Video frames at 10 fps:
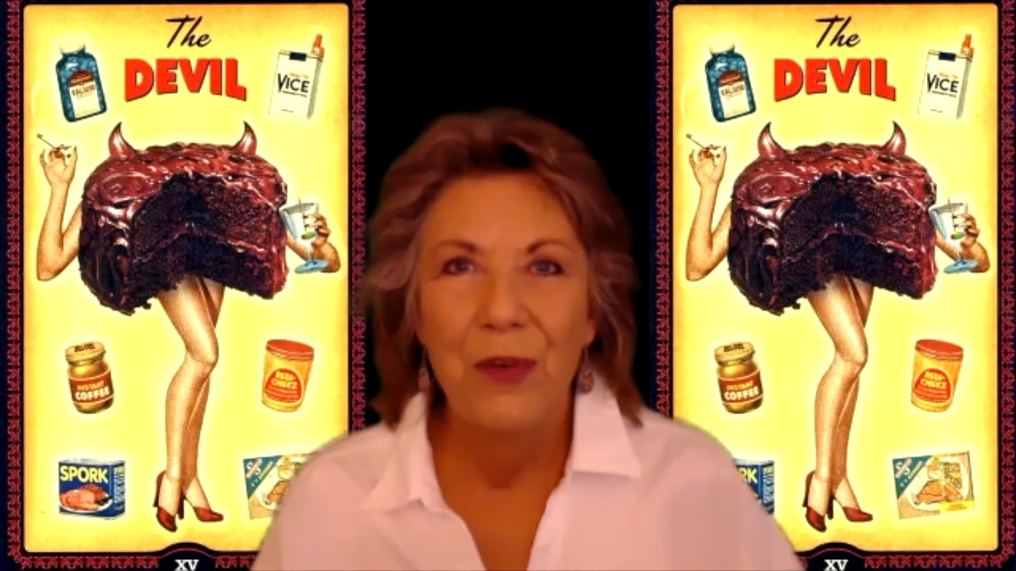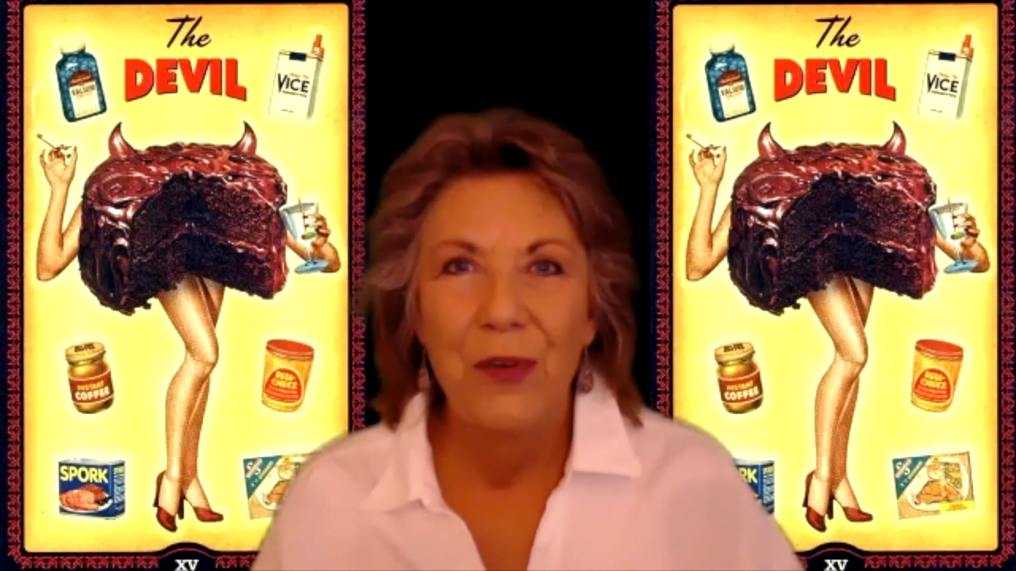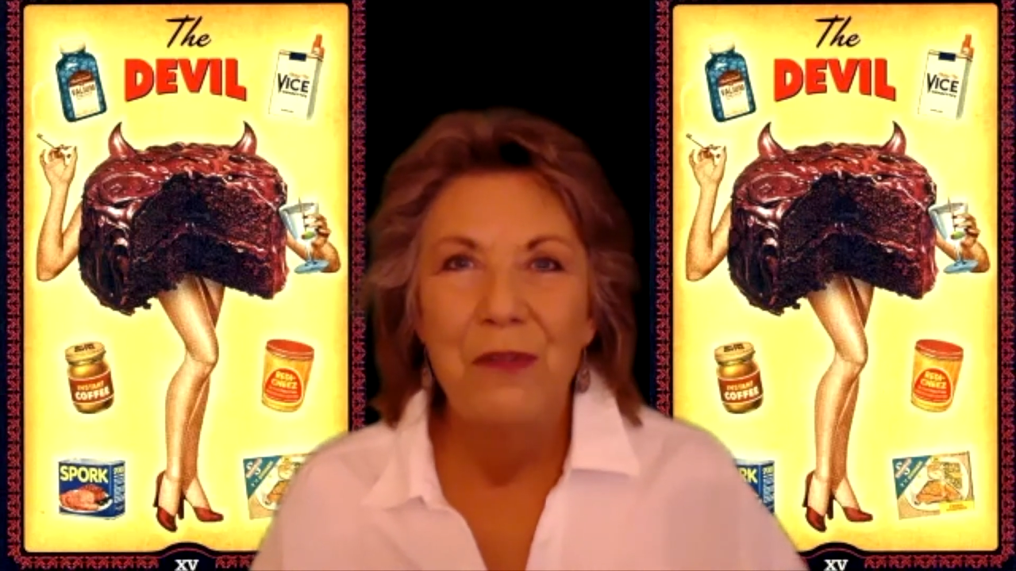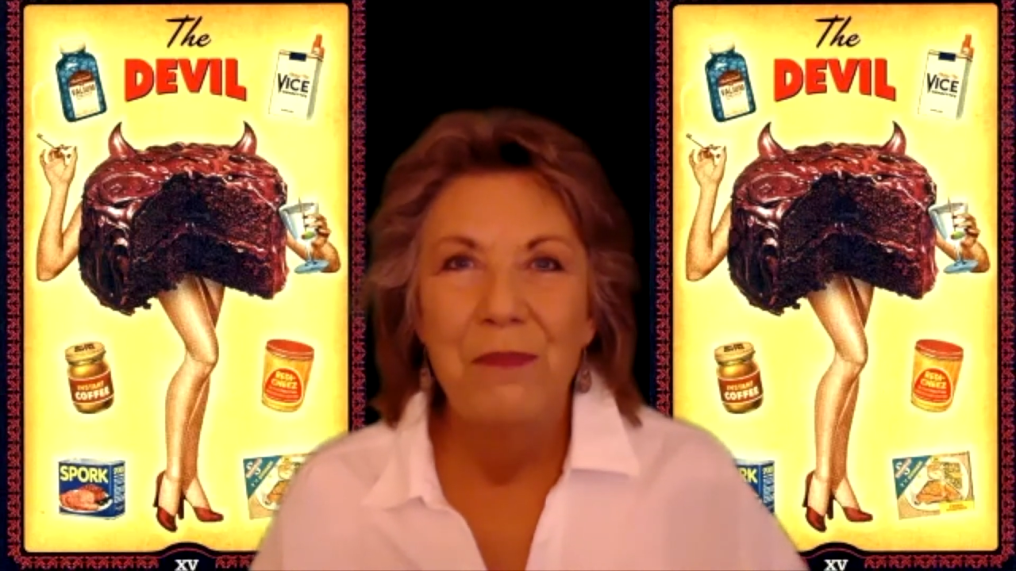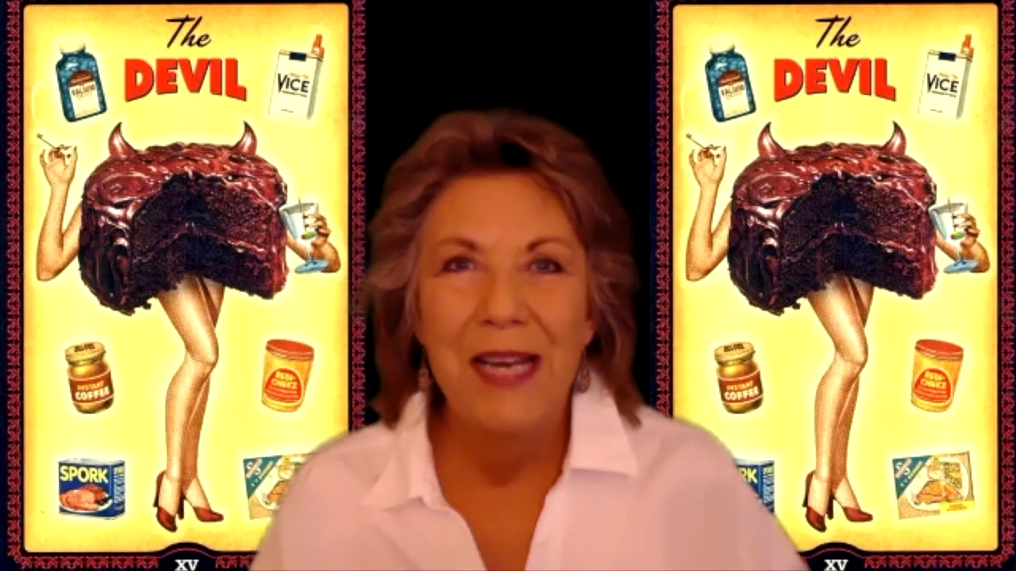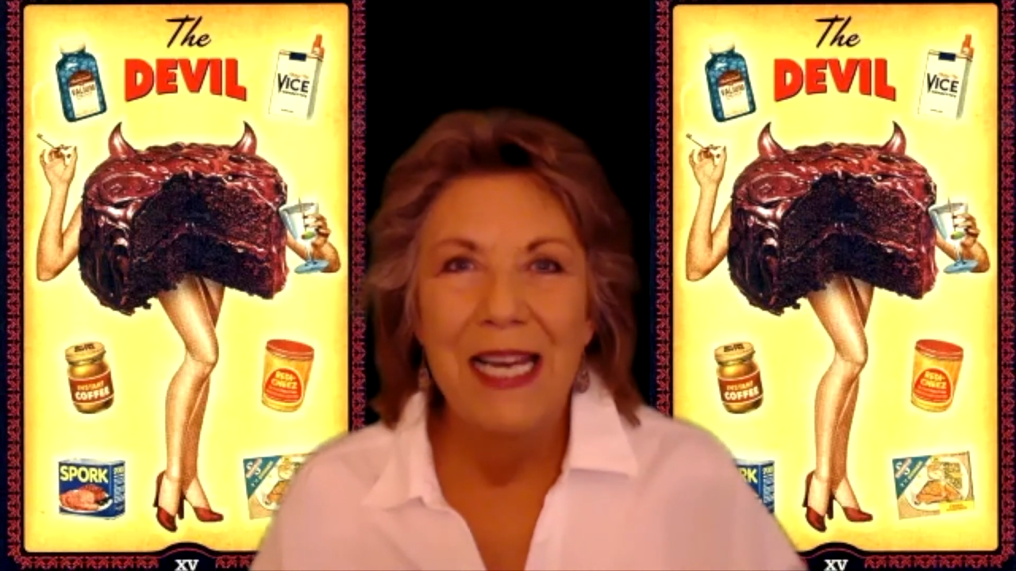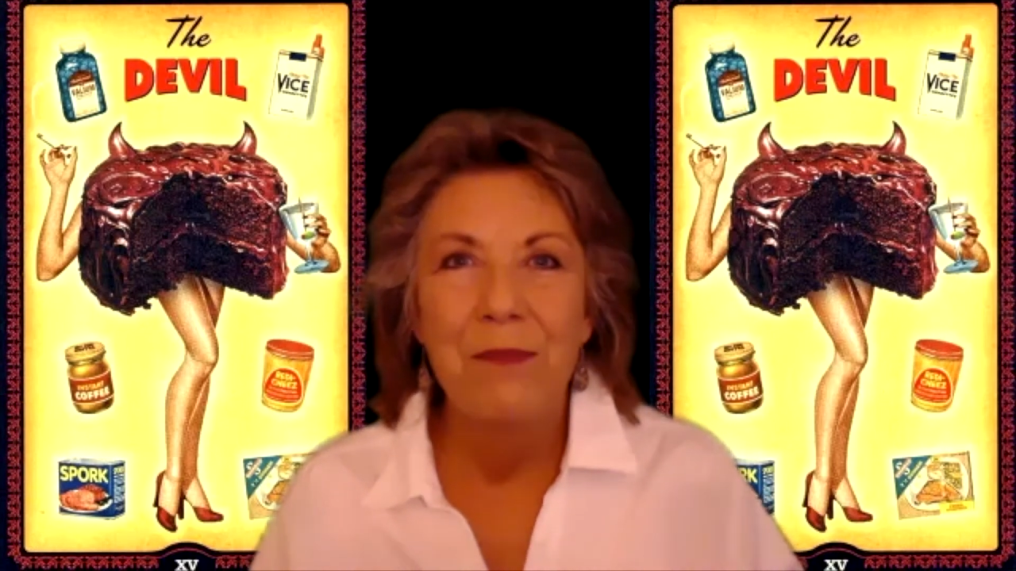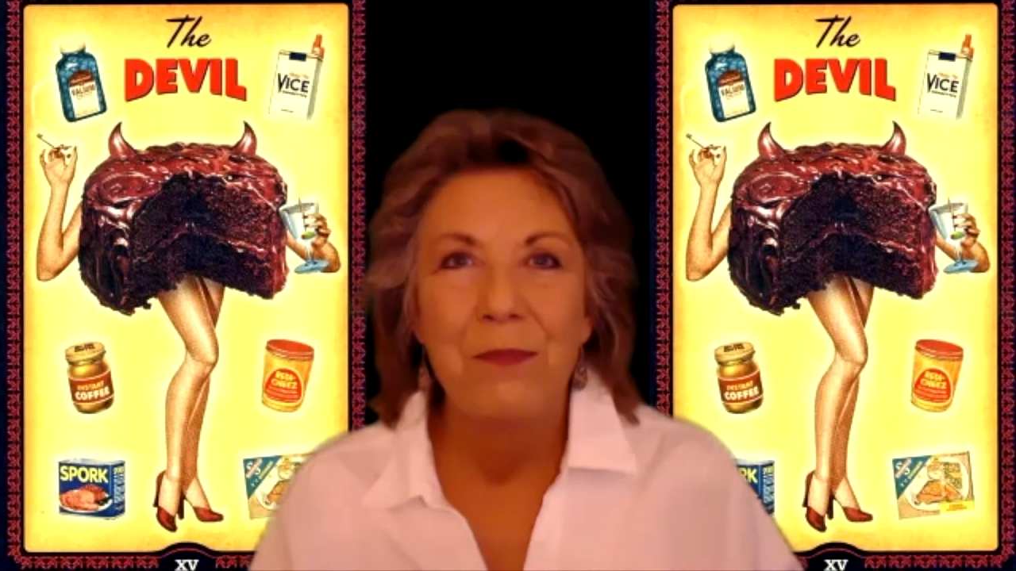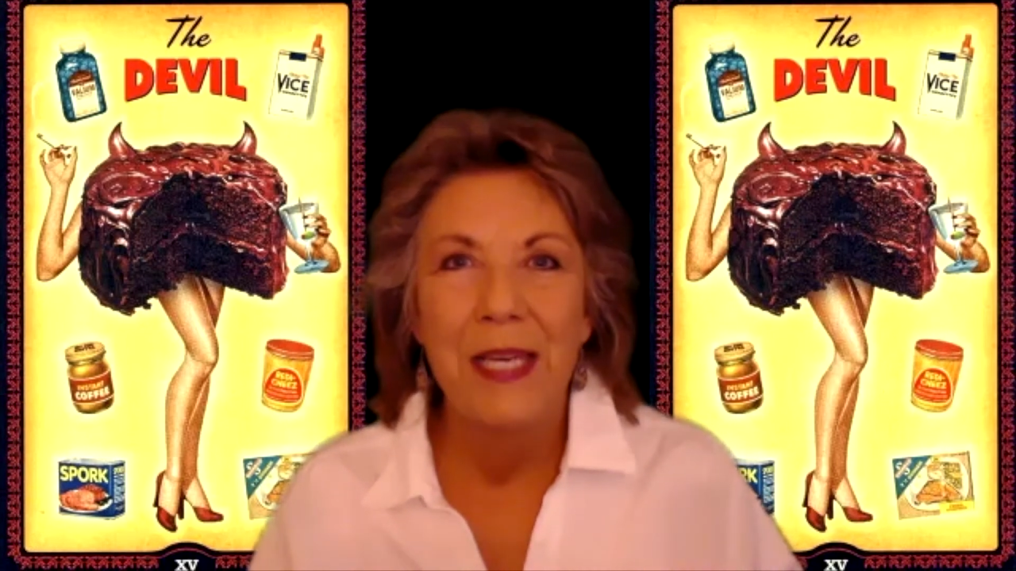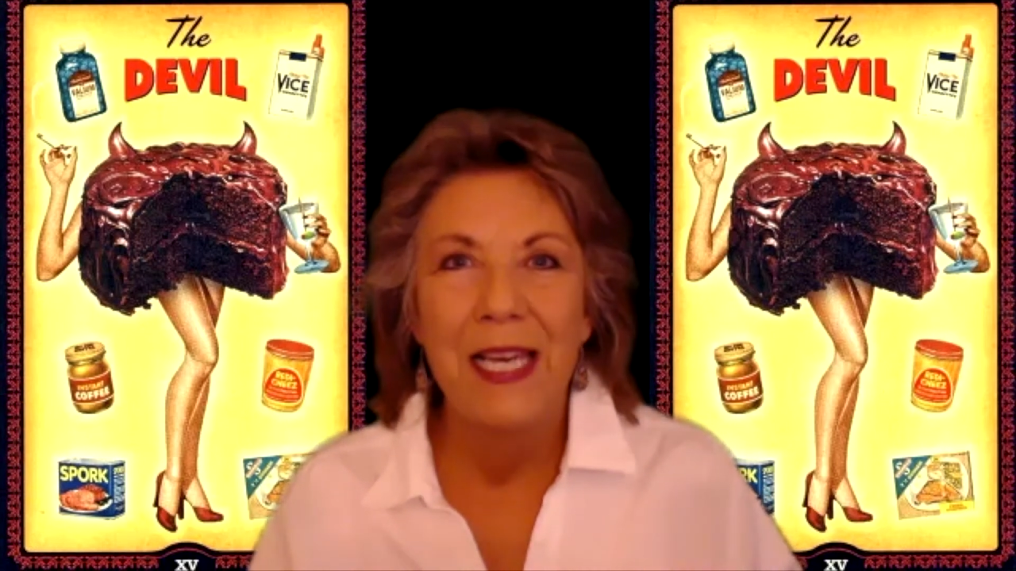you
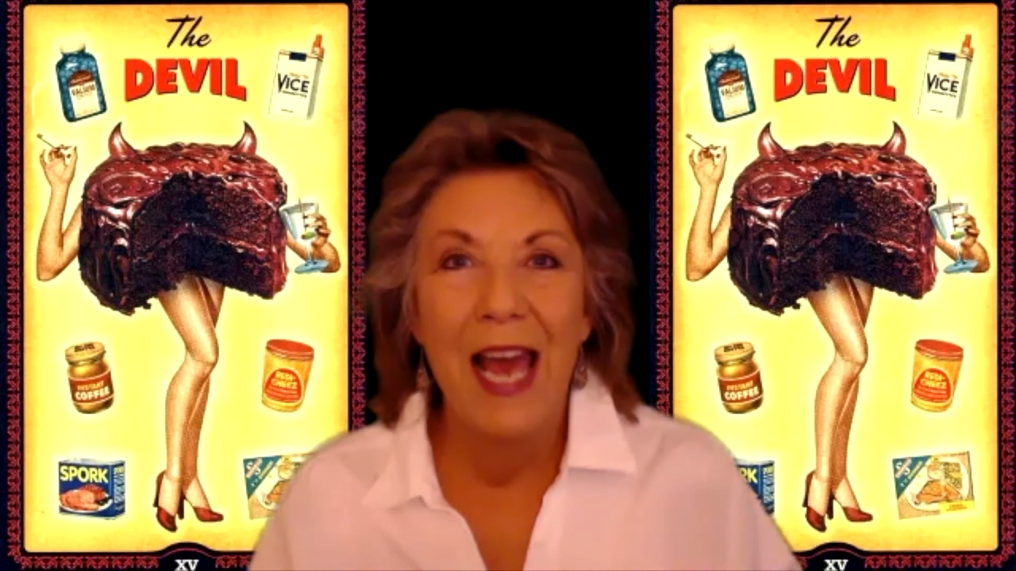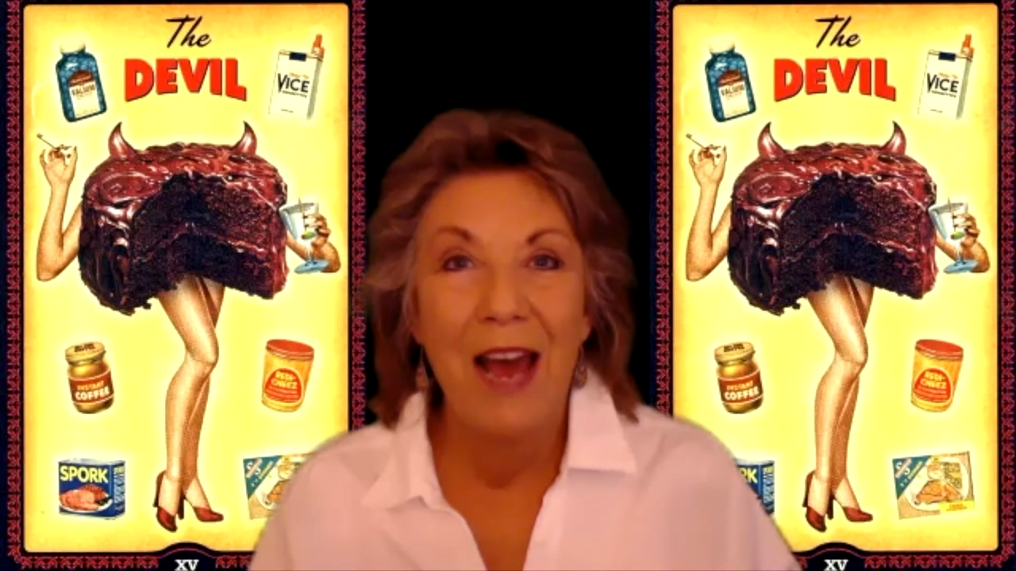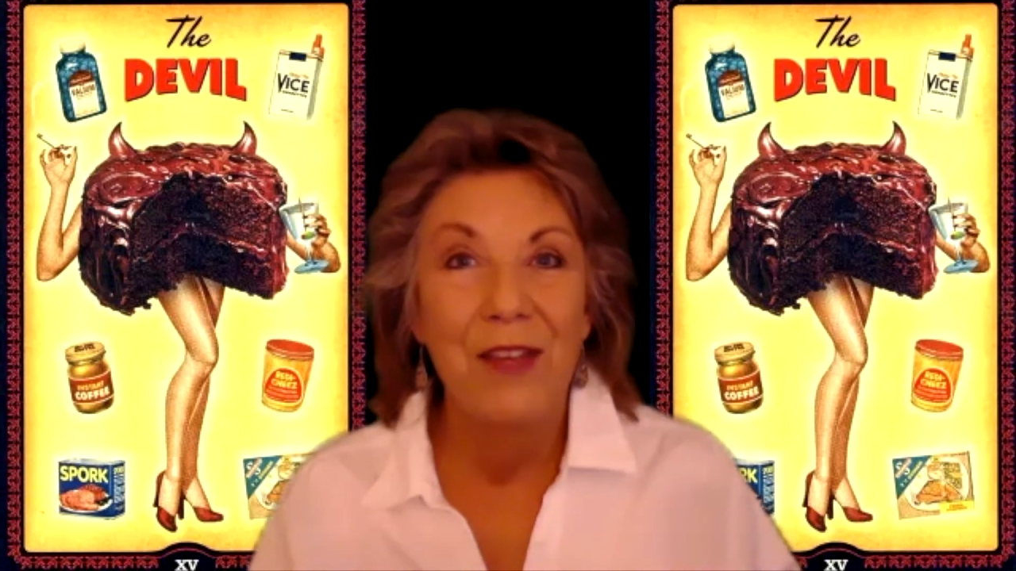might be have